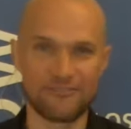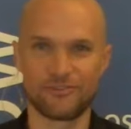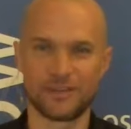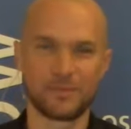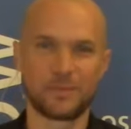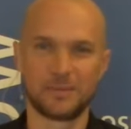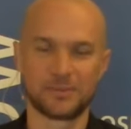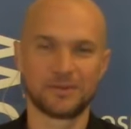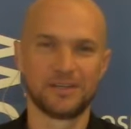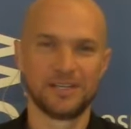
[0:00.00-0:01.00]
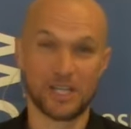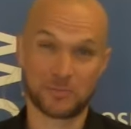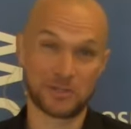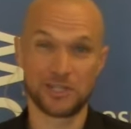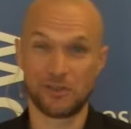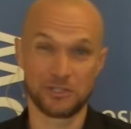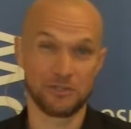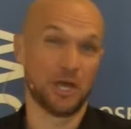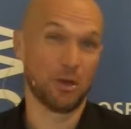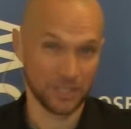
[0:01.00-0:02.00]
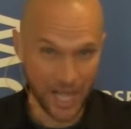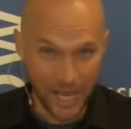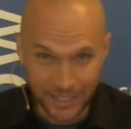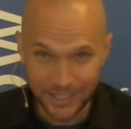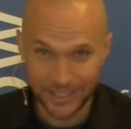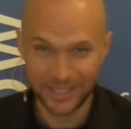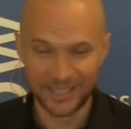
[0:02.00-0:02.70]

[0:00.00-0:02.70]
for other people, especially those you don't like.